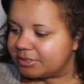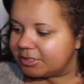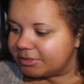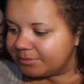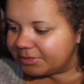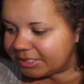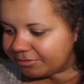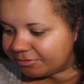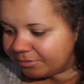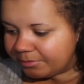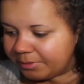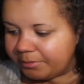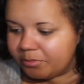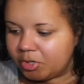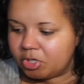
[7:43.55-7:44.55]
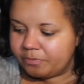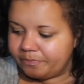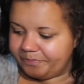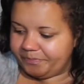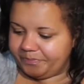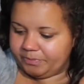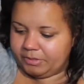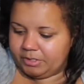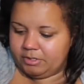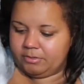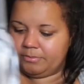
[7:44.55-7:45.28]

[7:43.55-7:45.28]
some stuff from my mom. Oh